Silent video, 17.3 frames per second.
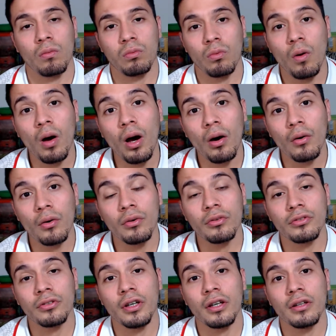wow, you
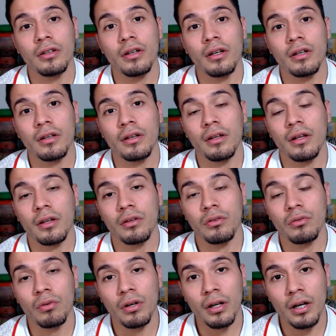say that
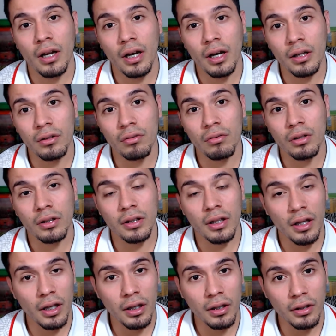you are not good at
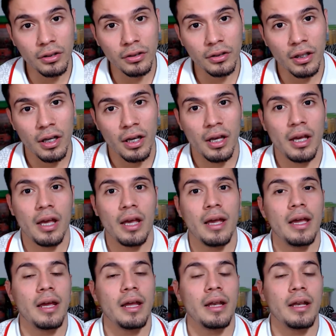English.
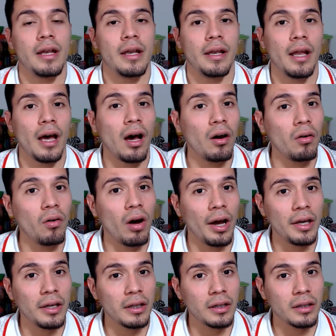And now
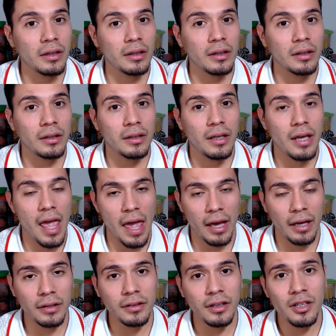I
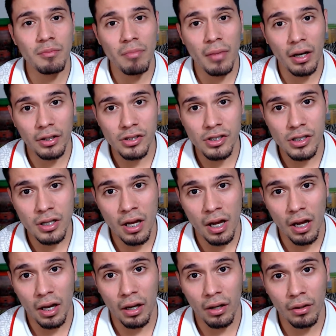can't imagine
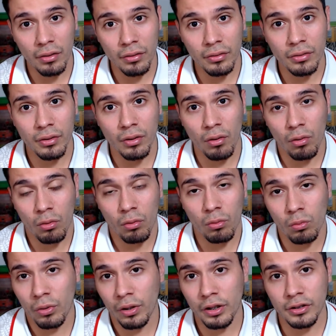how or
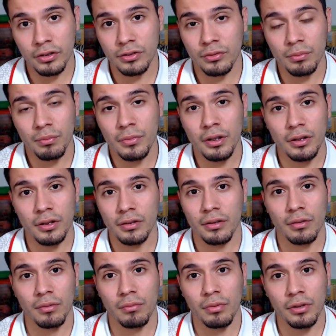what is to me.
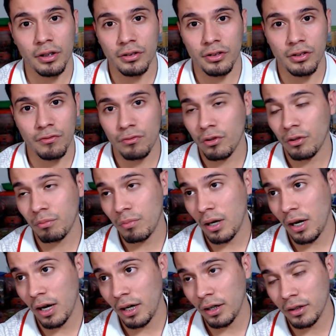What is, if you're
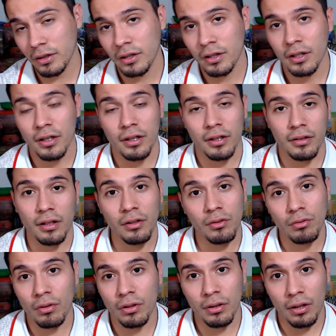bad, that
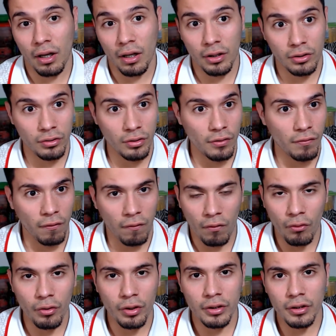you are actually
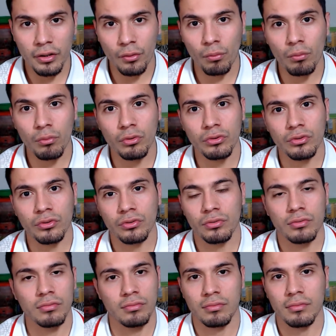fluent and almost
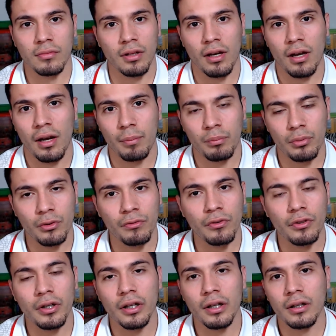a
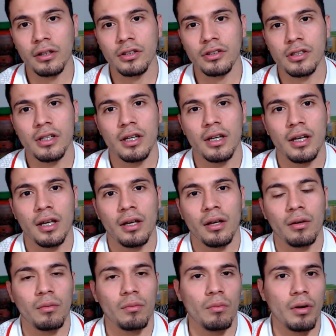perfect English,
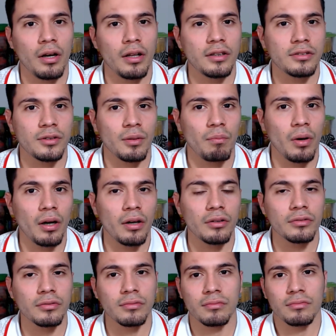what is
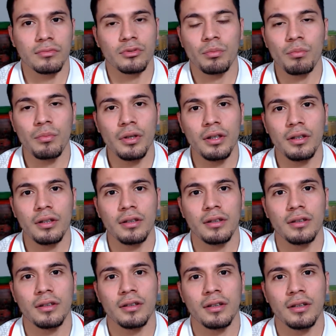about to me?